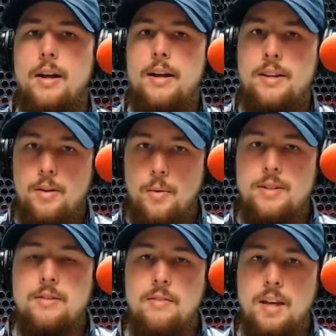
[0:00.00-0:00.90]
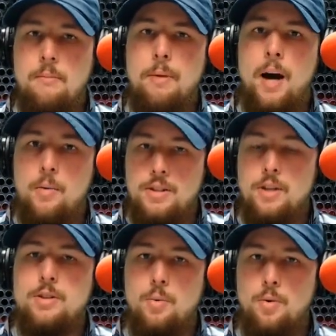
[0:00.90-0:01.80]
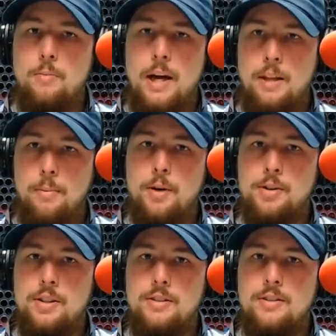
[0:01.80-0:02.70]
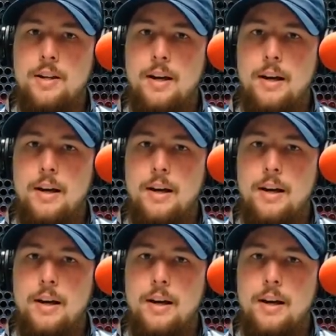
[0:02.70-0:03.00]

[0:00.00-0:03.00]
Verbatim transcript: and then the rest of the empire was also ruled by the Persians.